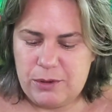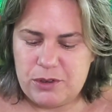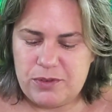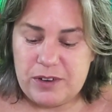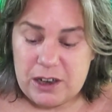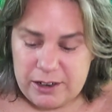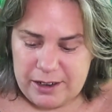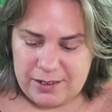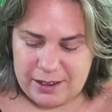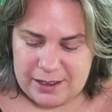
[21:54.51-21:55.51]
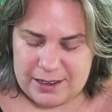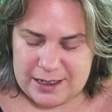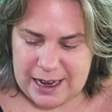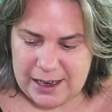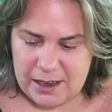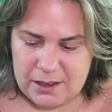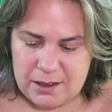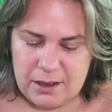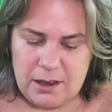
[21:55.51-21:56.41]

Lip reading: I was very excited to get it.